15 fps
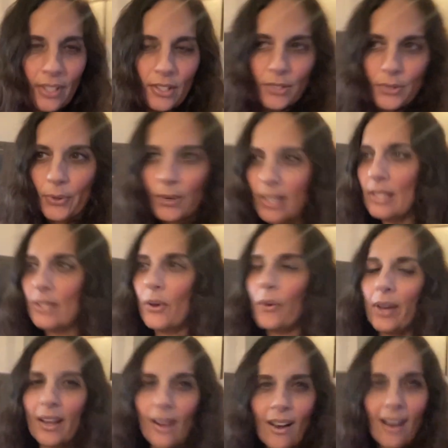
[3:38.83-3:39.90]
stories
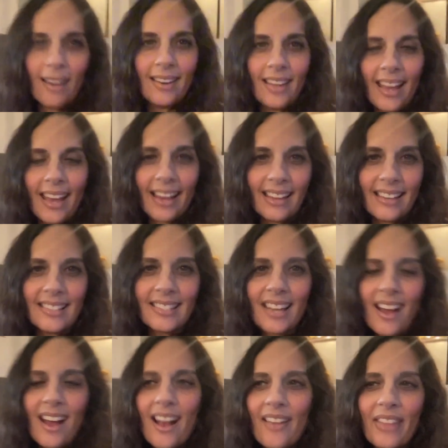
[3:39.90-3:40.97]
going on, and
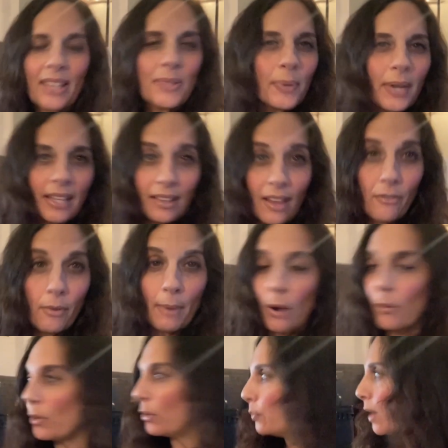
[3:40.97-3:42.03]
that's what I love about
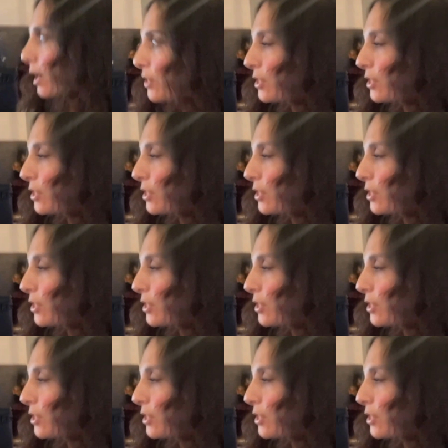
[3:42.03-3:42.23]
World Watch.